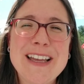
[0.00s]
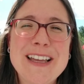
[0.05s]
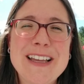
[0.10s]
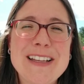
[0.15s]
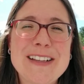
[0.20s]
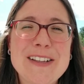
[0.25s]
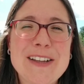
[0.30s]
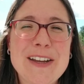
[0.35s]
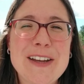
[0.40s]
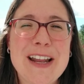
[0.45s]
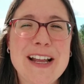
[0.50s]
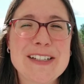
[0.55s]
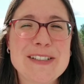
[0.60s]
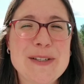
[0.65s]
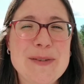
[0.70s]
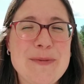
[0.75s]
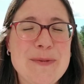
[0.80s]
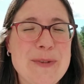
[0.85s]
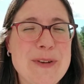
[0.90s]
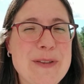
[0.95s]
Connect
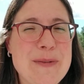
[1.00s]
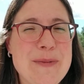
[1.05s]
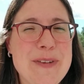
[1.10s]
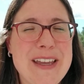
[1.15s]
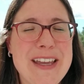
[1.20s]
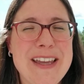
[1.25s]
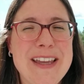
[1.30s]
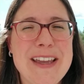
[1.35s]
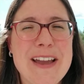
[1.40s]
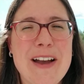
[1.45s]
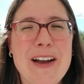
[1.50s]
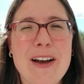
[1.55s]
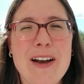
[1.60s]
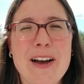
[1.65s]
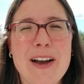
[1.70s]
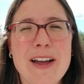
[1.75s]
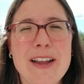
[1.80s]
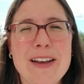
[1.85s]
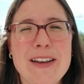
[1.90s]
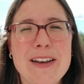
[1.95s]
with me
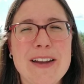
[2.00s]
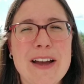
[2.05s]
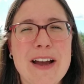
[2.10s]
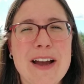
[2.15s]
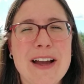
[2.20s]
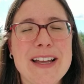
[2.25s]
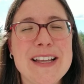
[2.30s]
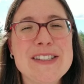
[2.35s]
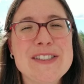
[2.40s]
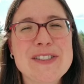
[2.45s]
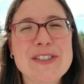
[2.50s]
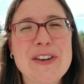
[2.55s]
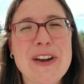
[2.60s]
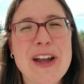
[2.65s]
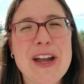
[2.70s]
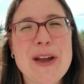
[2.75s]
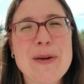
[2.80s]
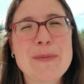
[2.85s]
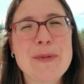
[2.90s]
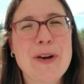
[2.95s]
on
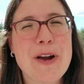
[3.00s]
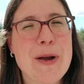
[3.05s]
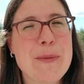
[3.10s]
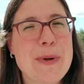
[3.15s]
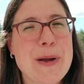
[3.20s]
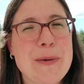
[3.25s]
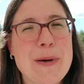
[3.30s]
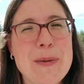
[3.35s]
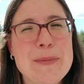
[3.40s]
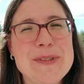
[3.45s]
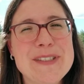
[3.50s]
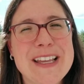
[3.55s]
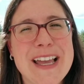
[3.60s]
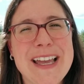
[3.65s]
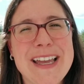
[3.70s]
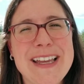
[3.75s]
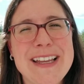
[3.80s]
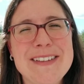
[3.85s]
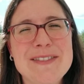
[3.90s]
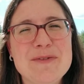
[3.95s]
Instagram or at my
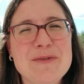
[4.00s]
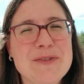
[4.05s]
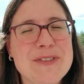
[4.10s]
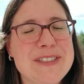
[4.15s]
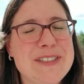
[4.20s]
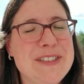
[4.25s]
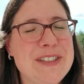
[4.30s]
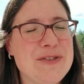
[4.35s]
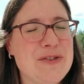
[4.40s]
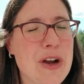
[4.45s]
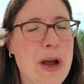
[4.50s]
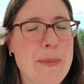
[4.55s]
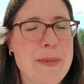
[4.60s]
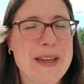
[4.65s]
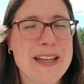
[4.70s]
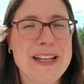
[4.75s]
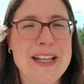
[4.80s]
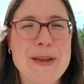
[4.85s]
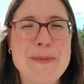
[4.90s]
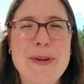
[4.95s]
website. Just drop me
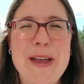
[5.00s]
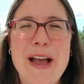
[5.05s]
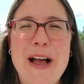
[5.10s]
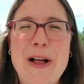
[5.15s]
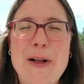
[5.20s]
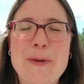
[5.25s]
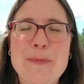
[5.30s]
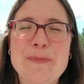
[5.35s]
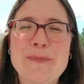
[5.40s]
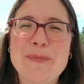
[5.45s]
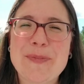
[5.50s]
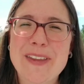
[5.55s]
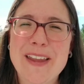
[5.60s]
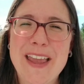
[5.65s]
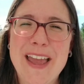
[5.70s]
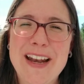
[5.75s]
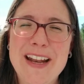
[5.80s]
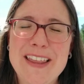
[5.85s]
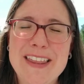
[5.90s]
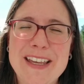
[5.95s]
an email,
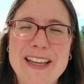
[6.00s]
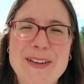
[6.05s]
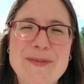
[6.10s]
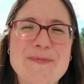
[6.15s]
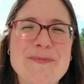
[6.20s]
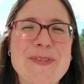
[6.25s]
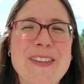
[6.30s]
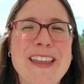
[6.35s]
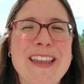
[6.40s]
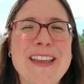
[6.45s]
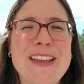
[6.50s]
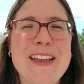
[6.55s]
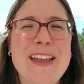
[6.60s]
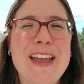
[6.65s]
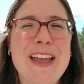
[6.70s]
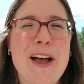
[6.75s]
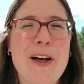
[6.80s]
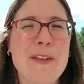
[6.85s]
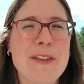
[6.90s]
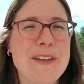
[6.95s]
anything.
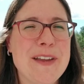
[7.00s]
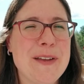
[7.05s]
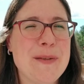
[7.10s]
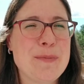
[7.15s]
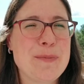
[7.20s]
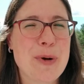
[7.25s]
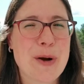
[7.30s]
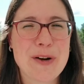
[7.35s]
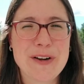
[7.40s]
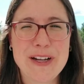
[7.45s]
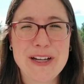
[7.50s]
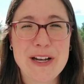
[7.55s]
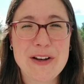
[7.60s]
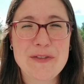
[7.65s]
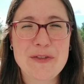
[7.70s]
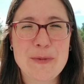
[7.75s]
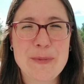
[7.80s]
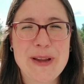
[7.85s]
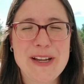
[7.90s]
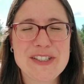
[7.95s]
All the pertinent
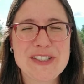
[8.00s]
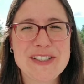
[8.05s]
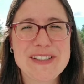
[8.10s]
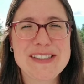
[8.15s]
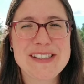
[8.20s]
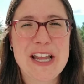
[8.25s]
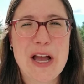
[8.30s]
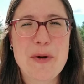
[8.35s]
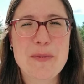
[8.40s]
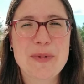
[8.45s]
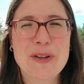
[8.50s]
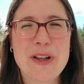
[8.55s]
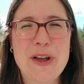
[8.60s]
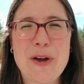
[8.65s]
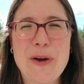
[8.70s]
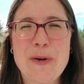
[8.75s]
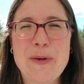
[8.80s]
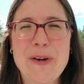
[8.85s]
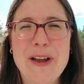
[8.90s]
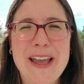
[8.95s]
information's down
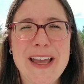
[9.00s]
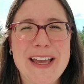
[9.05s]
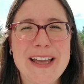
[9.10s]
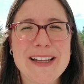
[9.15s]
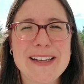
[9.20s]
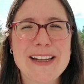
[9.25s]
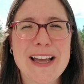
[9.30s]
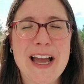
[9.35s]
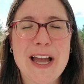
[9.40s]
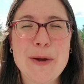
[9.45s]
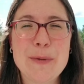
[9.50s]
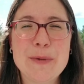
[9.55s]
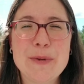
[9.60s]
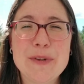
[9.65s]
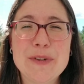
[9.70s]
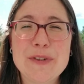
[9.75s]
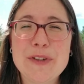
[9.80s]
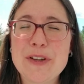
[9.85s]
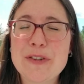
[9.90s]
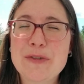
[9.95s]
below, and I
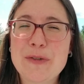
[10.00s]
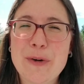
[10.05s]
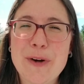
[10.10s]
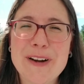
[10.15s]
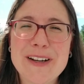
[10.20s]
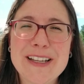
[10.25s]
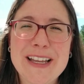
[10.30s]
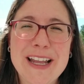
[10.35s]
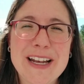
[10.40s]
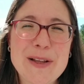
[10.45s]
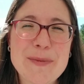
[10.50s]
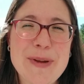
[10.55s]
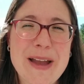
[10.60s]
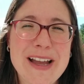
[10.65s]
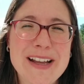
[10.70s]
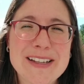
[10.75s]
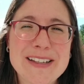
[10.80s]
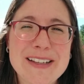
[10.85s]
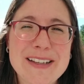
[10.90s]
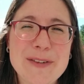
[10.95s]
will look forward to getting
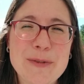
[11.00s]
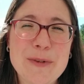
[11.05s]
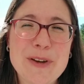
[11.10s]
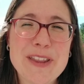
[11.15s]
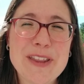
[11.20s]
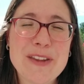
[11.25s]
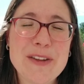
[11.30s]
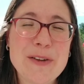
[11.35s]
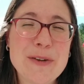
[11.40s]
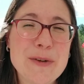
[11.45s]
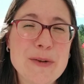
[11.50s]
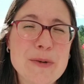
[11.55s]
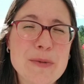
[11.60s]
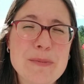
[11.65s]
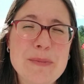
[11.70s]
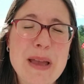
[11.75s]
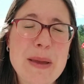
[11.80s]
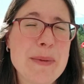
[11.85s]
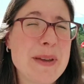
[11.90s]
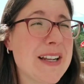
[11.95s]
back with you
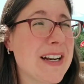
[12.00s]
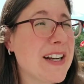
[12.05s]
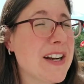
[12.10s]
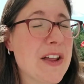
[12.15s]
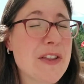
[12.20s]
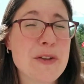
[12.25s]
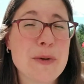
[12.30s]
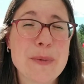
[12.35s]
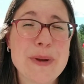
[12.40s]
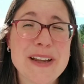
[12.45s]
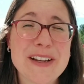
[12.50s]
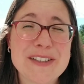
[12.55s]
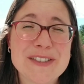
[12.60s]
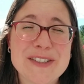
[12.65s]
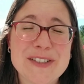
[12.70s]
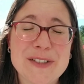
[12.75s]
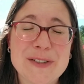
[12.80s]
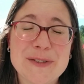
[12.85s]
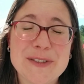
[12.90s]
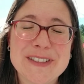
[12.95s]
maybe in another week or
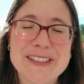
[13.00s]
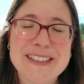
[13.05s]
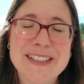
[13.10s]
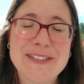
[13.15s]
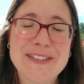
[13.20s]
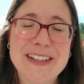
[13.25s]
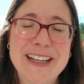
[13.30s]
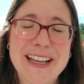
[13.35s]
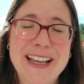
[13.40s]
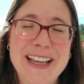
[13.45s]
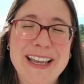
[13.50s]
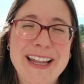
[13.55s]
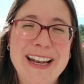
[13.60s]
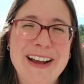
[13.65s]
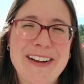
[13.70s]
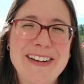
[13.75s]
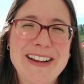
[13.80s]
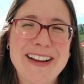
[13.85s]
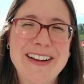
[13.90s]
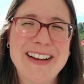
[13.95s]
2. We'll see when I can get
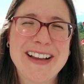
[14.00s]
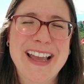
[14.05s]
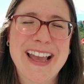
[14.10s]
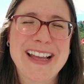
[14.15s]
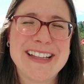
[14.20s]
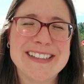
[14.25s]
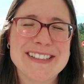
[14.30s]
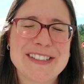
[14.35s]
out here again.